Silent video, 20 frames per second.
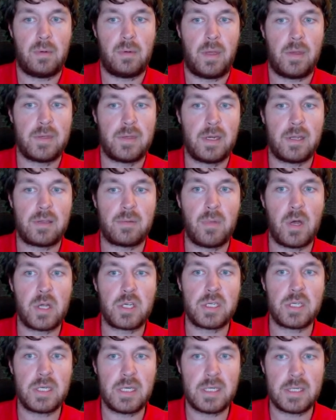Isn't this
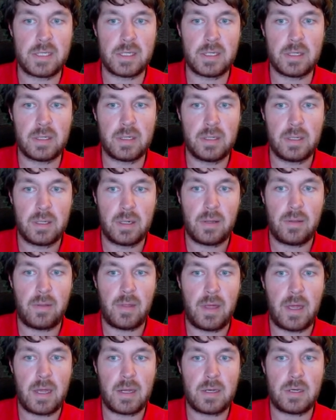much easier
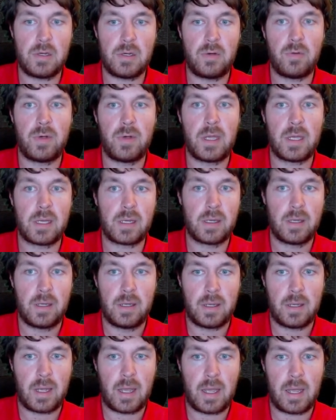than doing
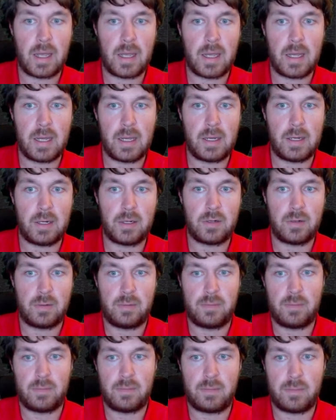a
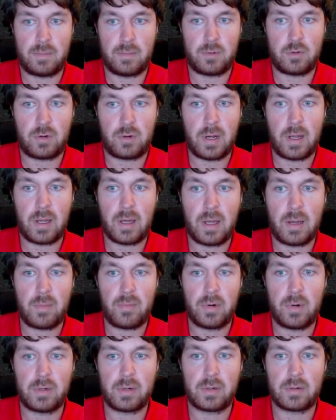
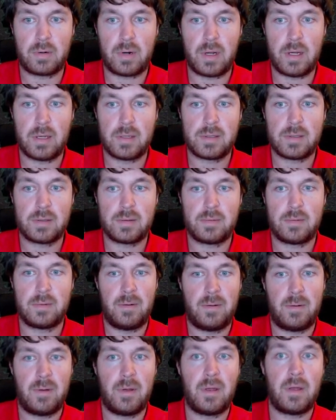trihybrid cross?
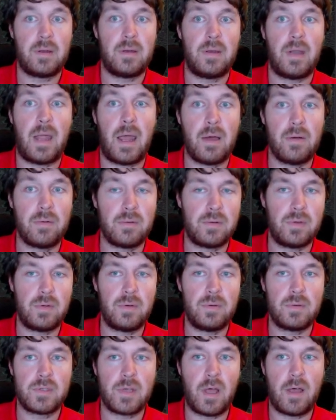Now you
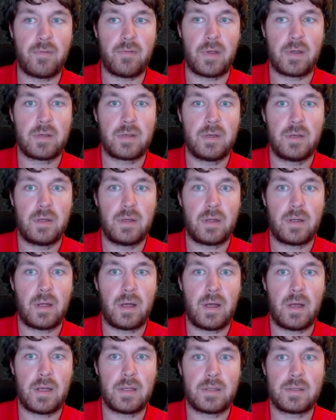solve it.
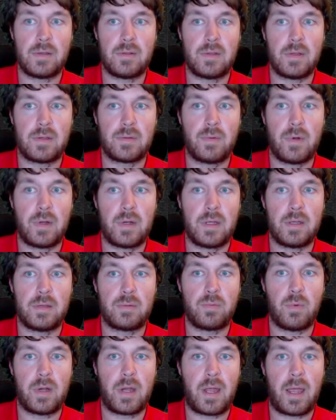So this one is
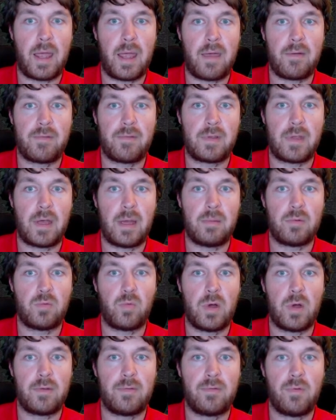1/2 times
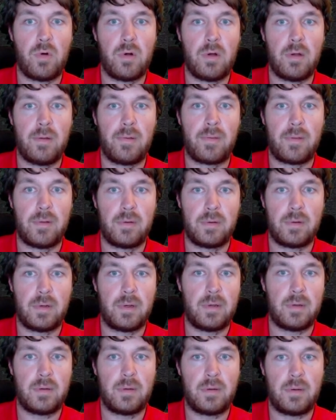1/4,
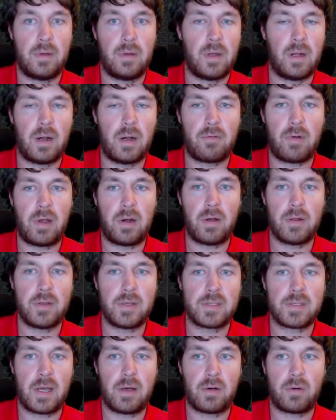and I'll write all
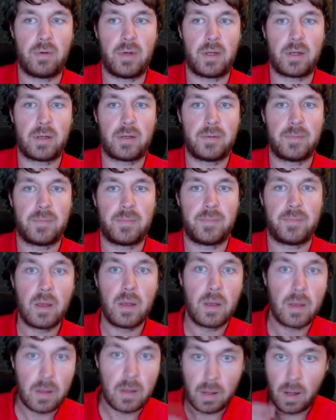these out quick.
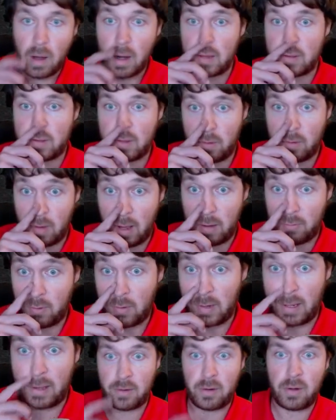All right, so I
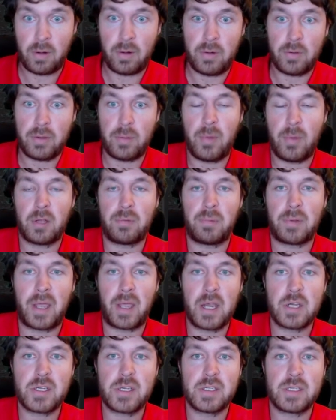wrote all the
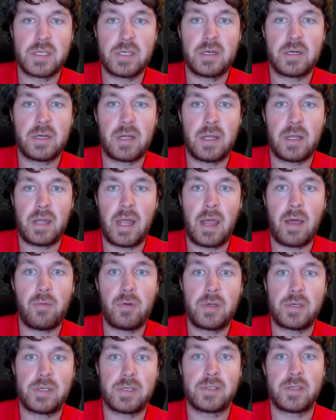multiplications here, and now
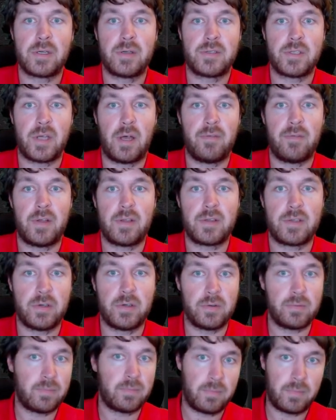we just solve it.
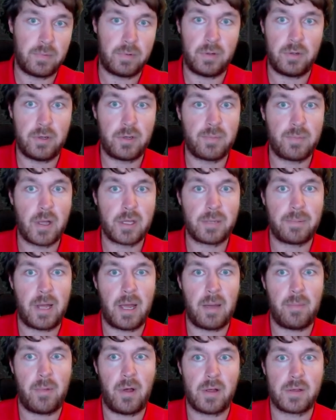So you just multiply
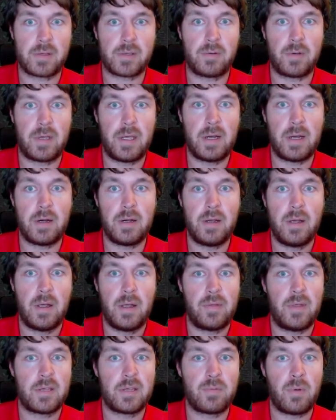them all. So here,
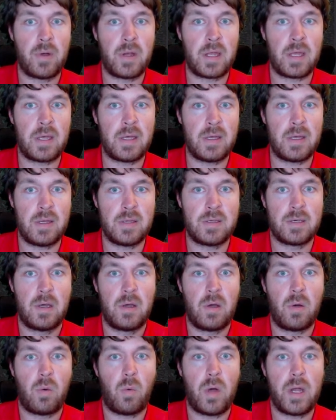this one is
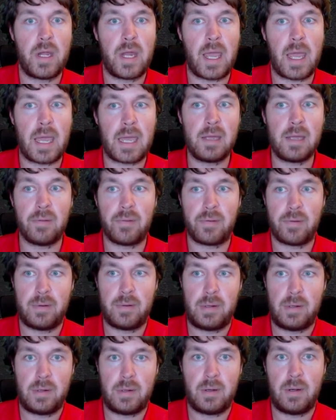1/8
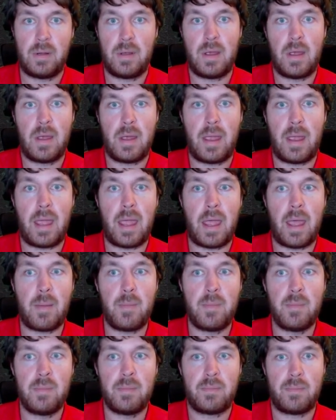
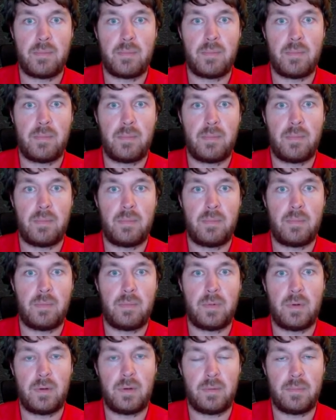M,
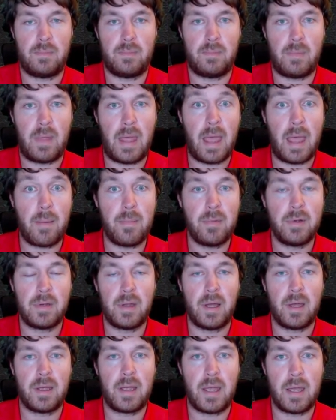M,
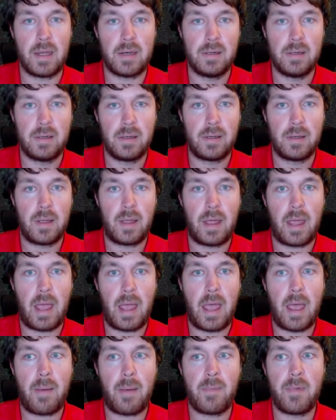not N,
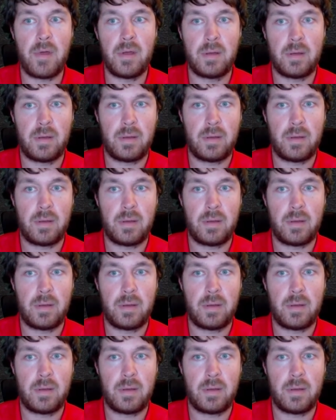M,